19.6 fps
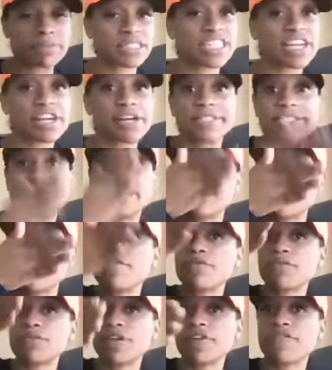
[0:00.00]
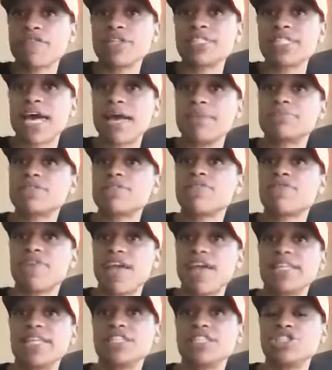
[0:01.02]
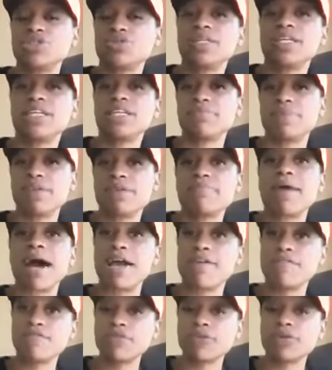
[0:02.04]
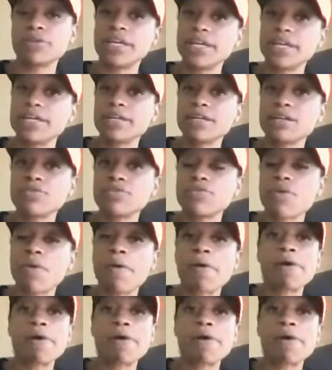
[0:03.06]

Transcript: There are several different types of fat that you need to be mindful of.